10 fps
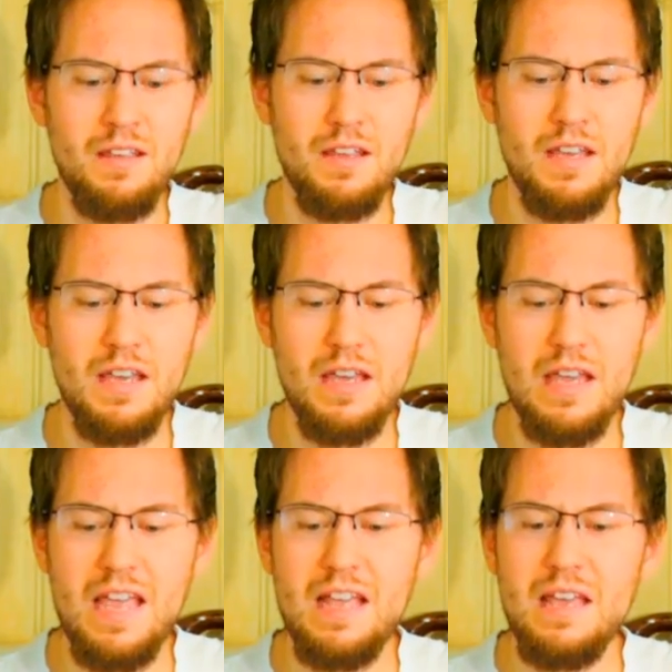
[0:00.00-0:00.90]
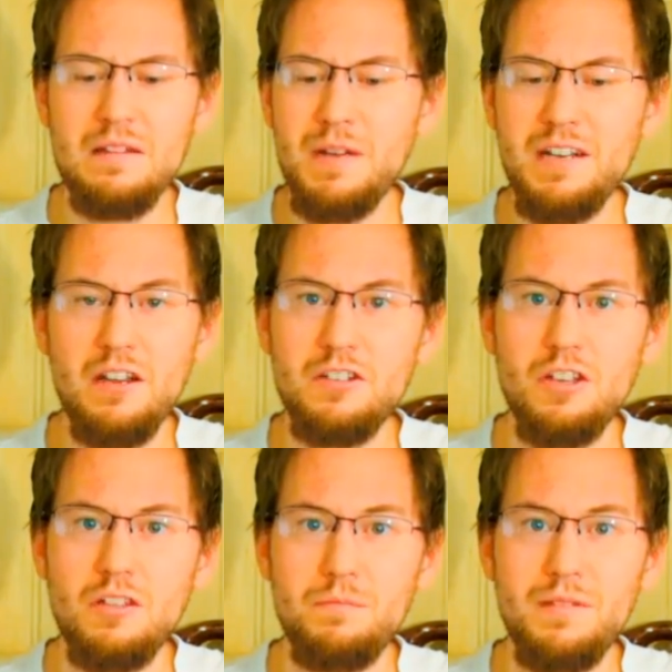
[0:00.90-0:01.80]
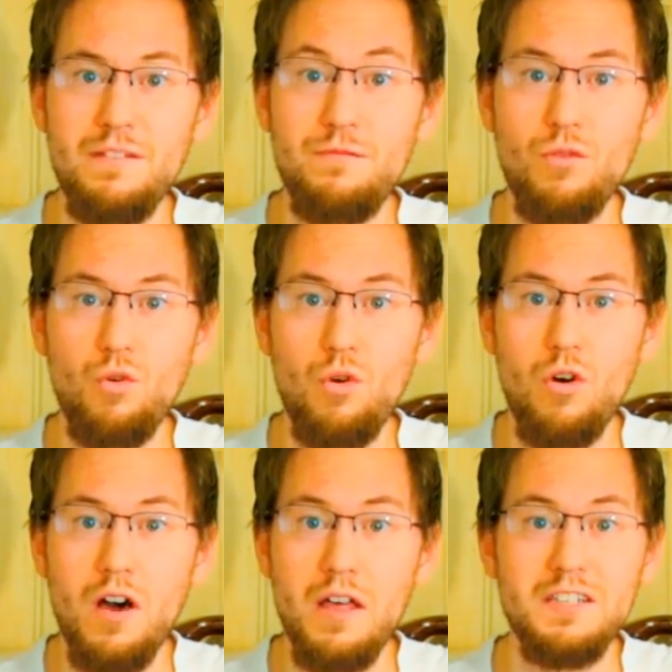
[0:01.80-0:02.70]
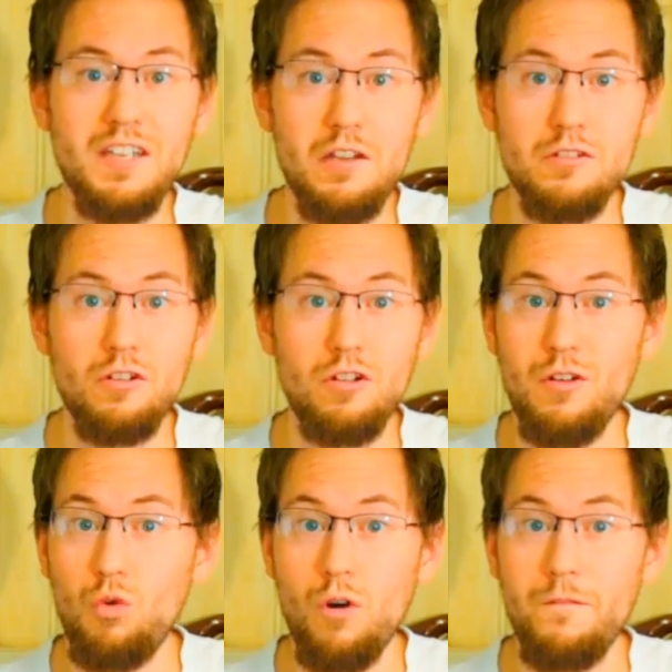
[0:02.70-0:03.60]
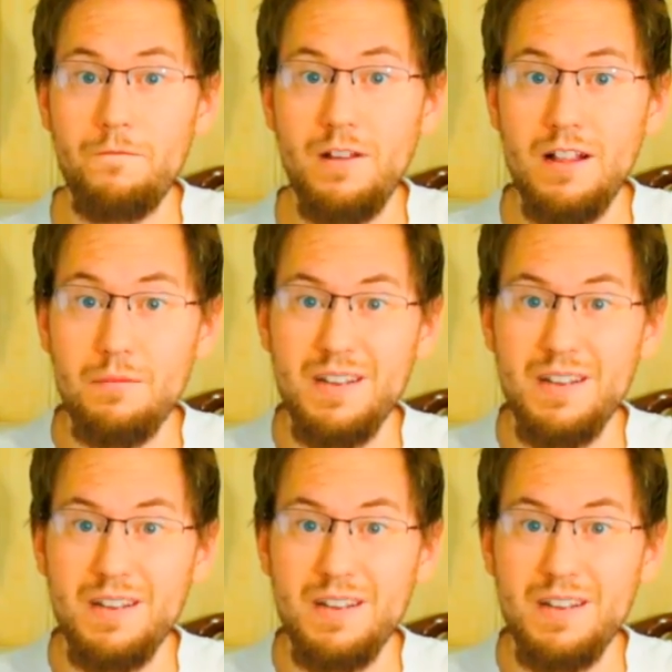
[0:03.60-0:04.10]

It might not just be for digital or film,